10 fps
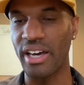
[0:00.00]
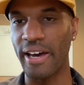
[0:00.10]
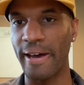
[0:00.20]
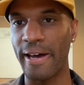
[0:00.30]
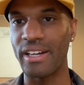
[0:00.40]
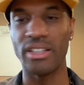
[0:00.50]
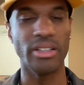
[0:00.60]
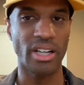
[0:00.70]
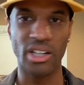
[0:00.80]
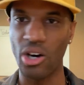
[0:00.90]
And a
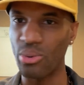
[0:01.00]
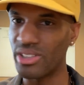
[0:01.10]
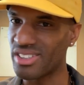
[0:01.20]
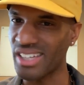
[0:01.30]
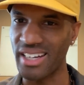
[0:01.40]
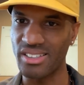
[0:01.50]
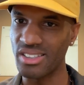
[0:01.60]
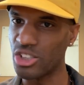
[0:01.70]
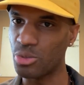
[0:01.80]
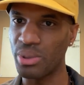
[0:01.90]
year ago, we decided to
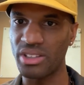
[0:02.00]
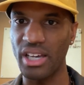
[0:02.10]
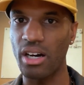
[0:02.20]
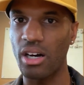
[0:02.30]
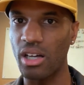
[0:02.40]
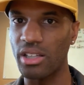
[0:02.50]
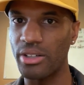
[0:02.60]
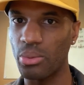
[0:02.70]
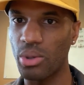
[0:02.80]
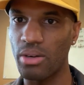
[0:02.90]
just put that all
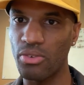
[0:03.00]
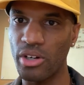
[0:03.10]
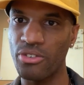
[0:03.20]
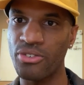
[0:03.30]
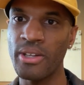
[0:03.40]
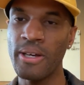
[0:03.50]
under one roof.